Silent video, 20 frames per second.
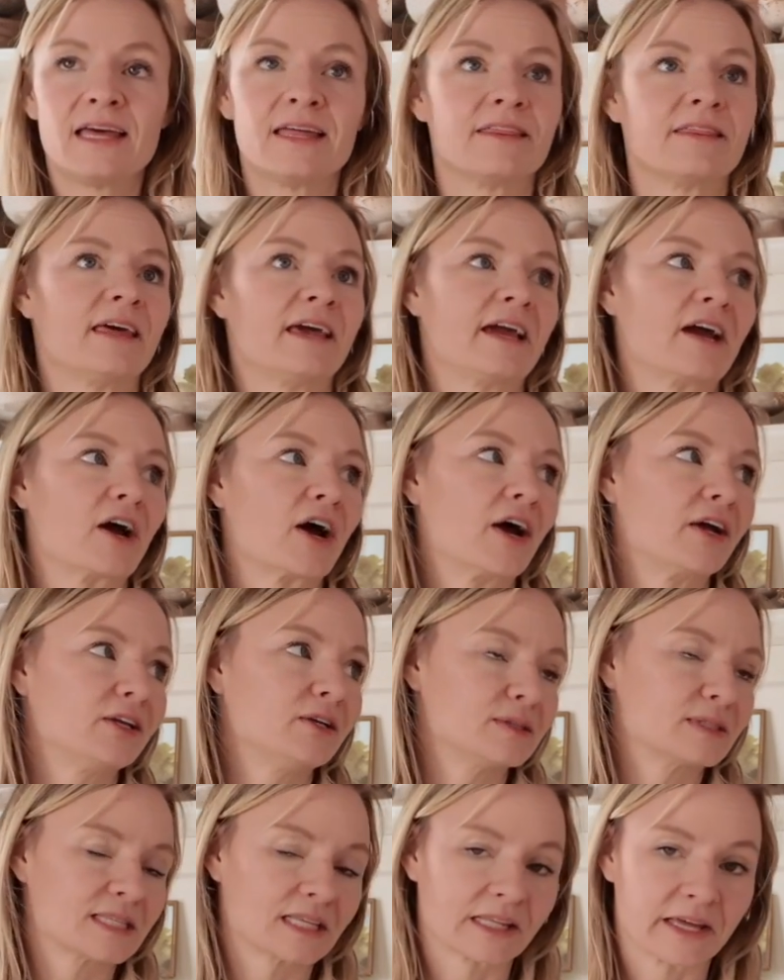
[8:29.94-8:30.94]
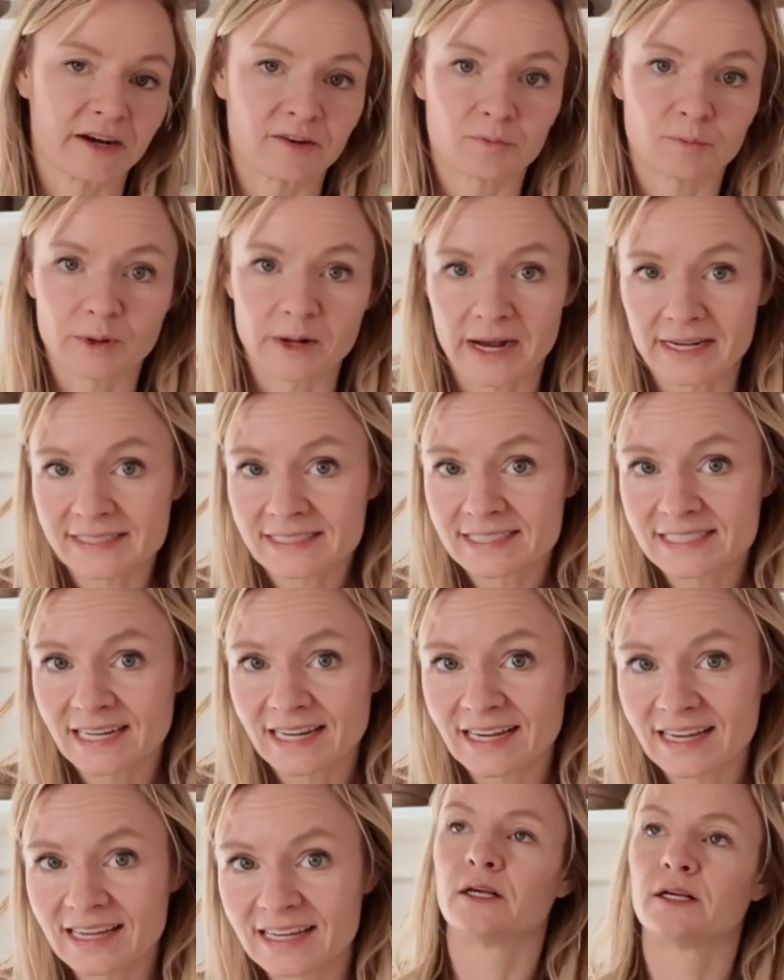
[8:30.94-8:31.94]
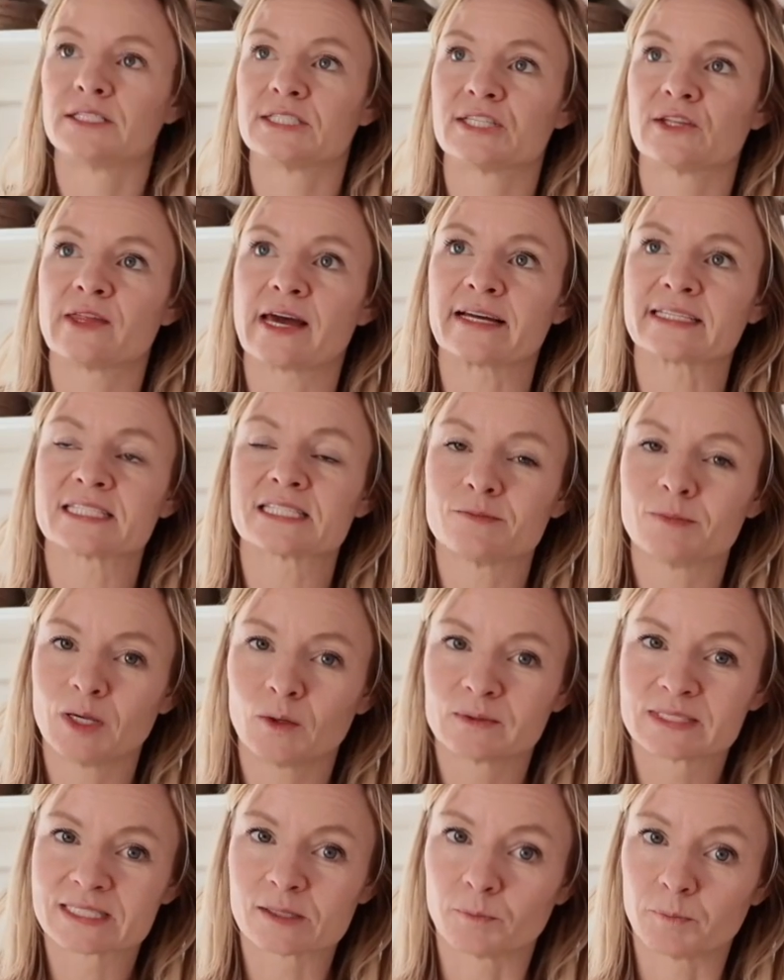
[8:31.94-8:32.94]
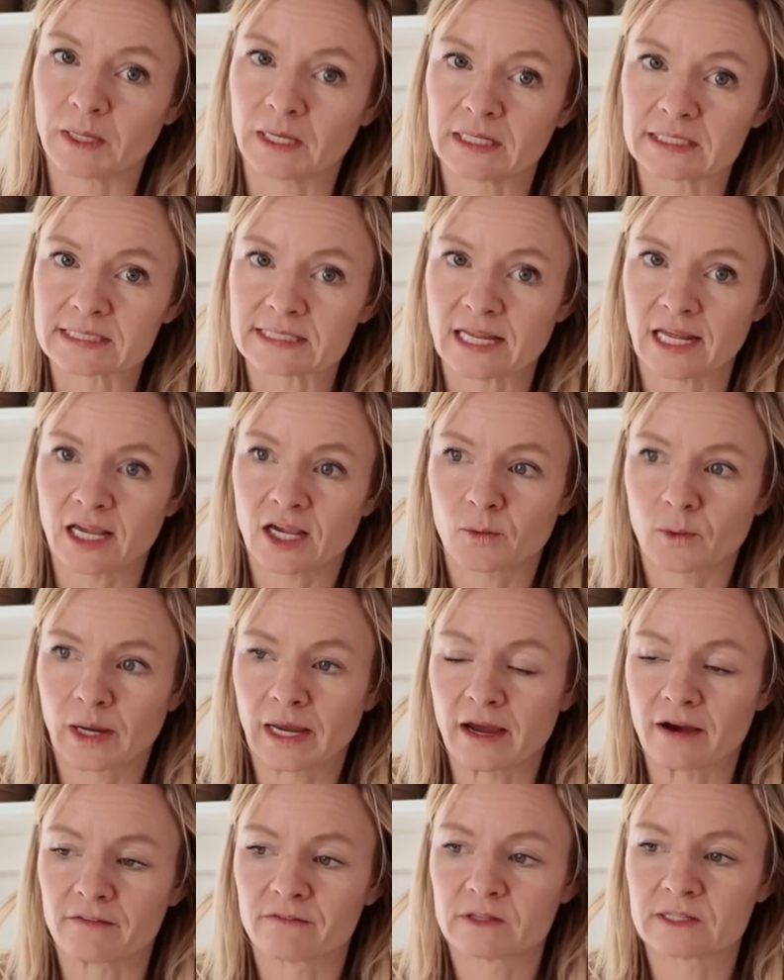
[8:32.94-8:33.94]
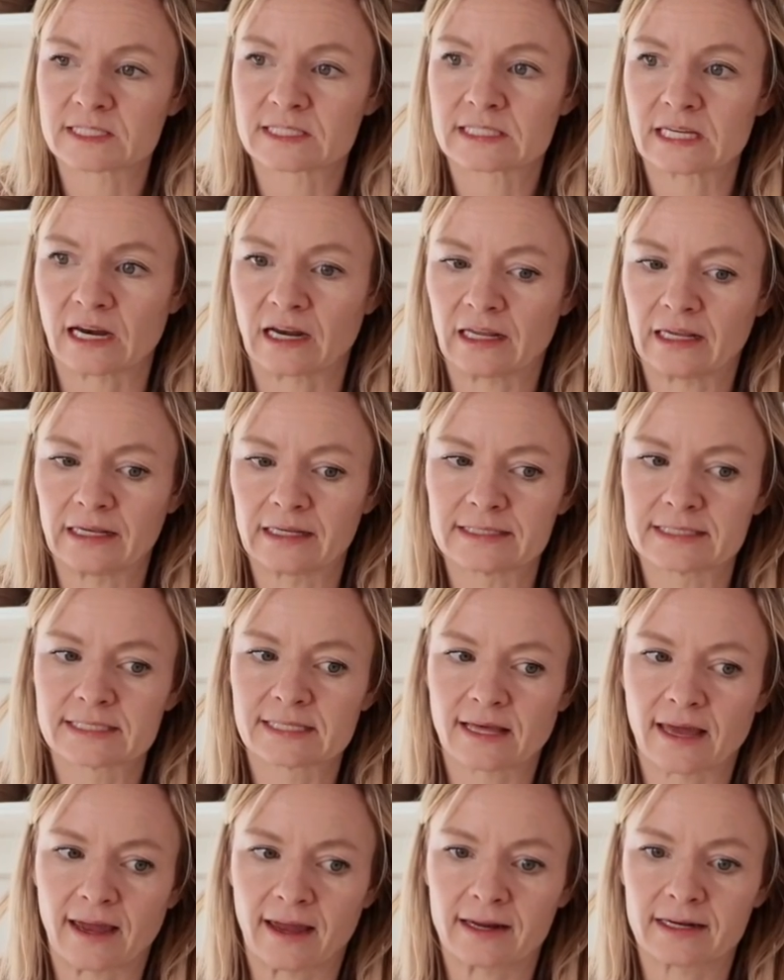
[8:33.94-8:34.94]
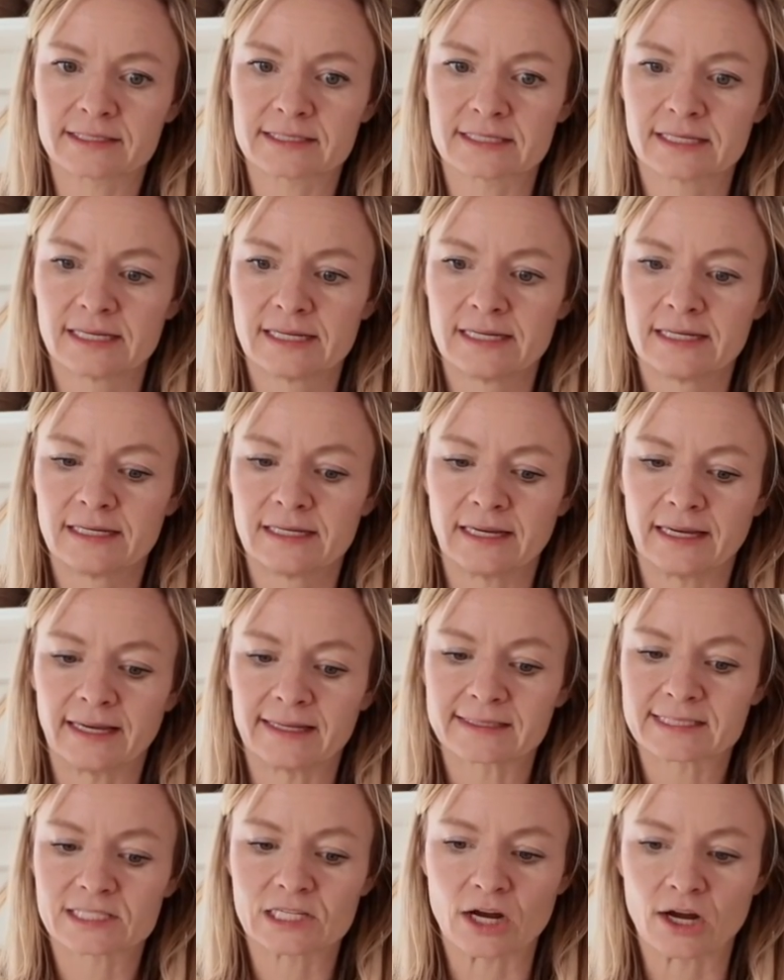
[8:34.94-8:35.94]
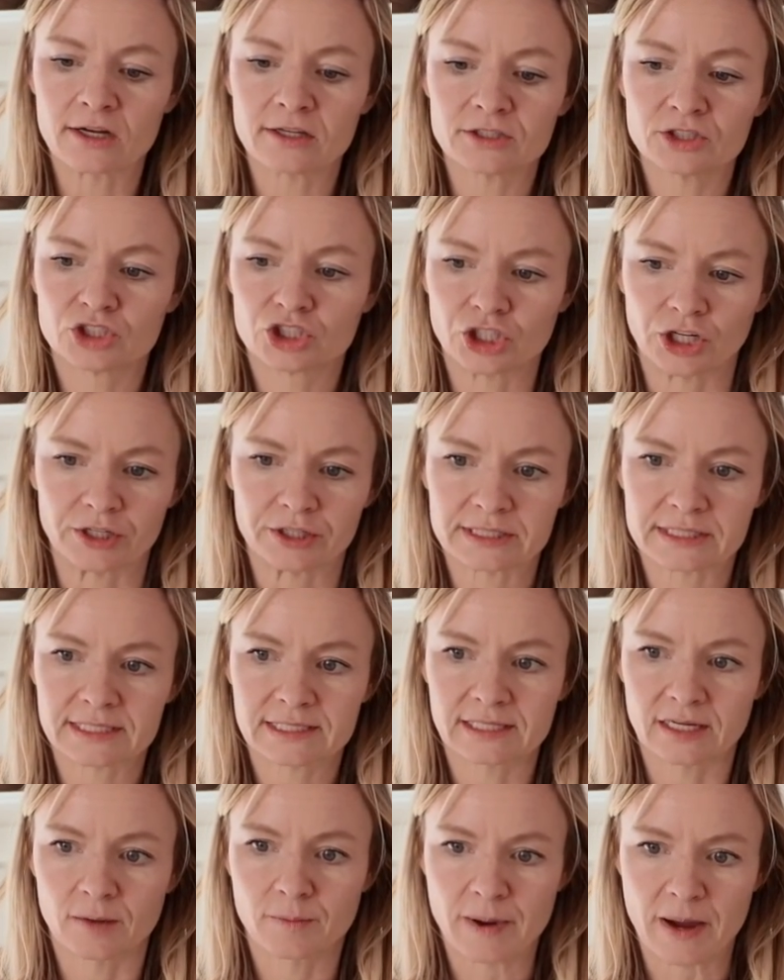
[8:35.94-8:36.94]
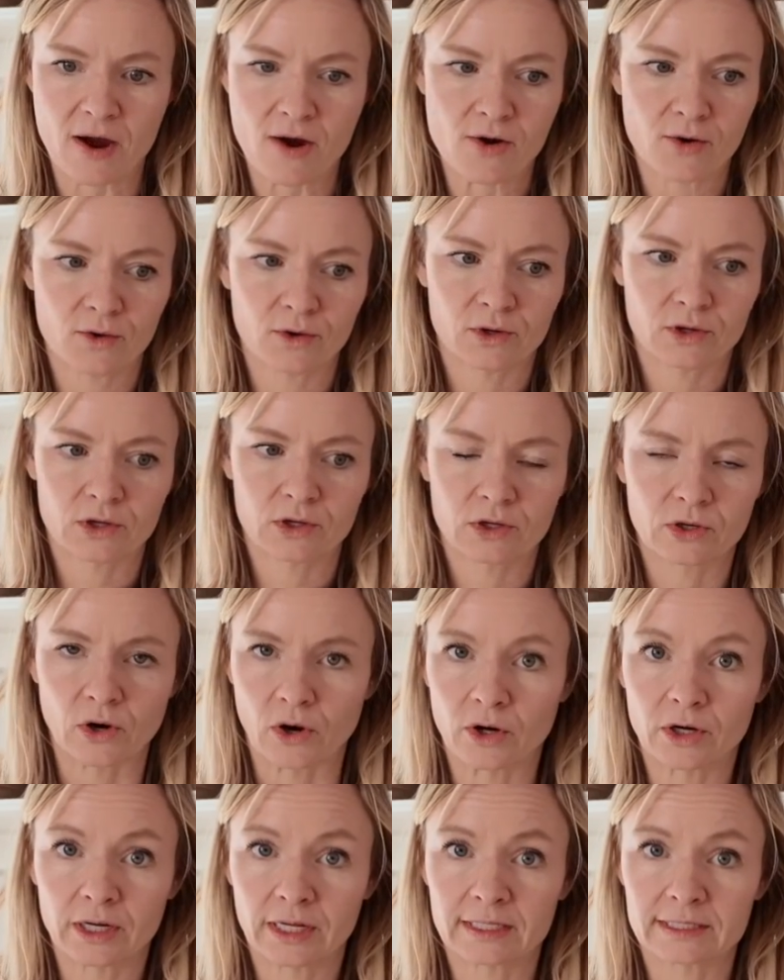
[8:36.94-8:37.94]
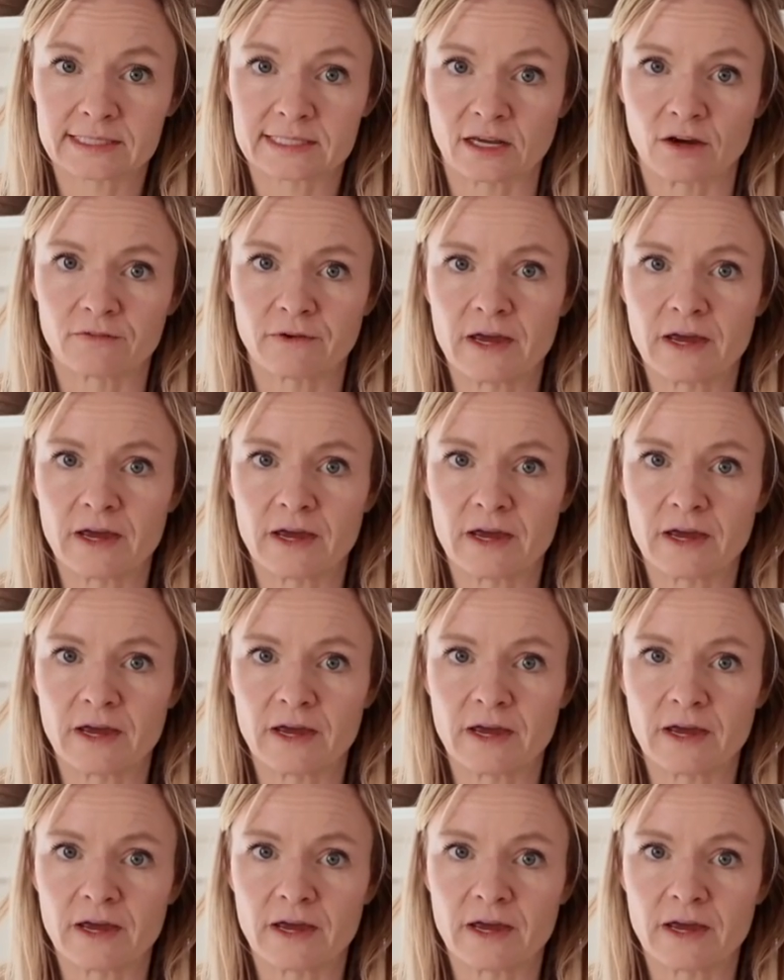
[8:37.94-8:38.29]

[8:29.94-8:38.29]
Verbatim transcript: They use a lot of plastic. So that to me was the biggest takeaway of the study, is that it's not just about gardening itself.